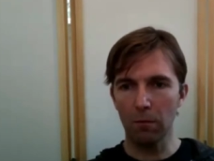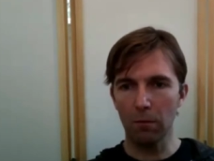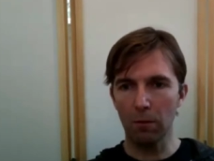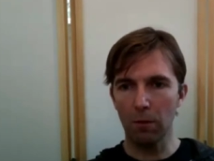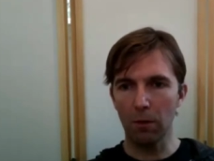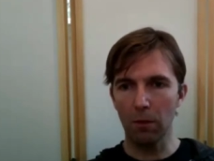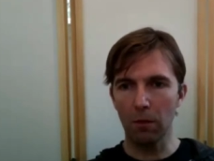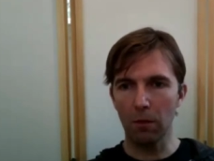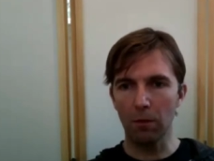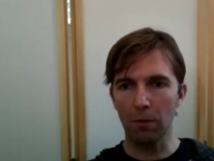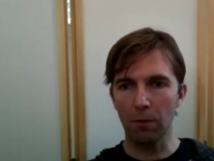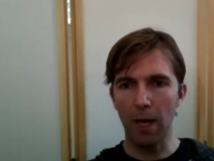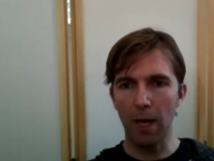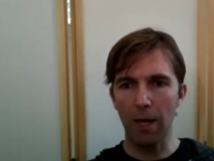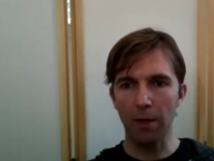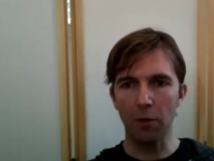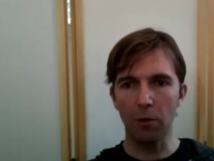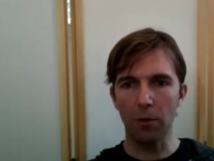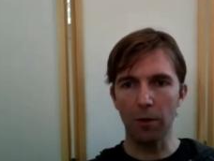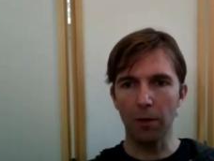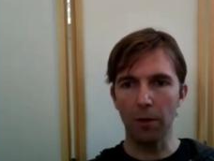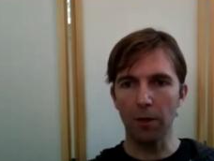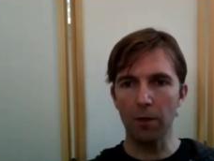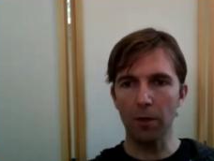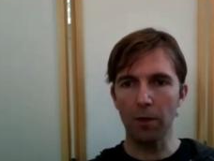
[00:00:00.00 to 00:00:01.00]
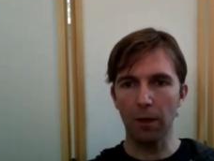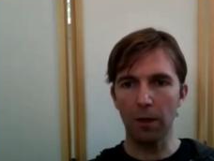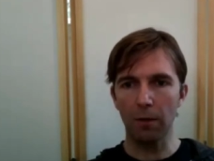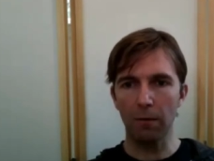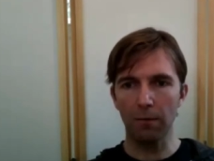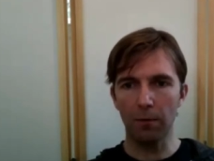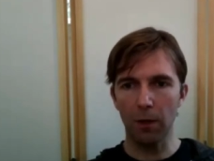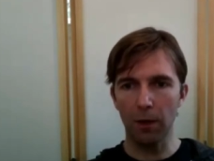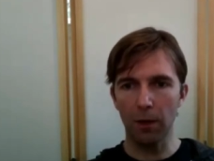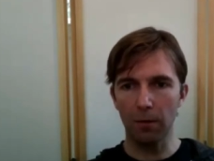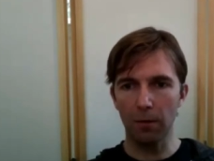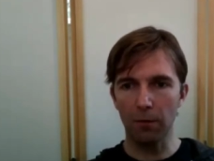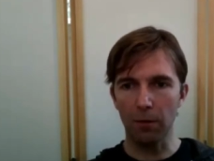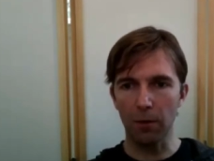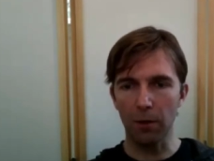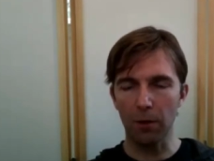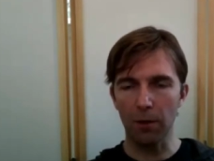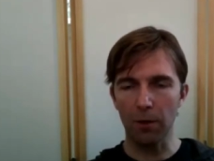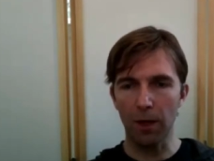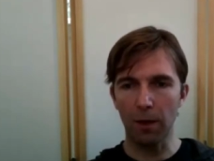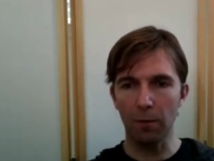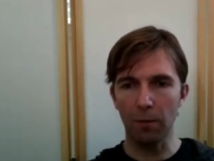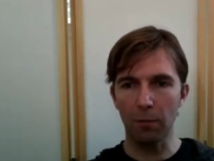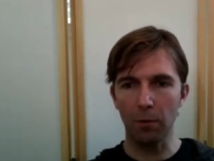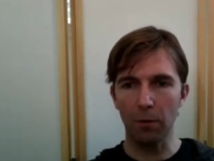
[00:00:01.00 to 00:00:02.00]
you know, natural insect flight, for
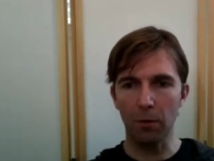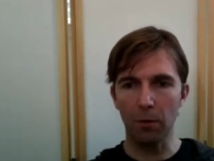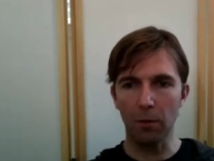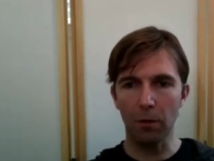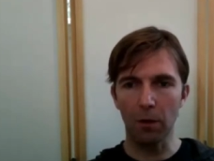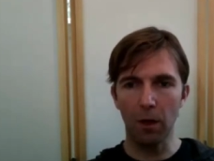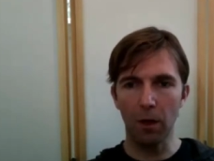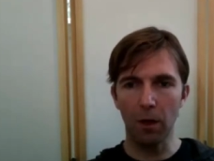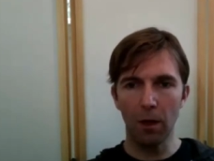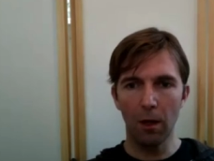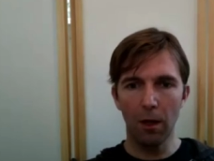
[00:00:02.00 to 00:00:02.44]
example,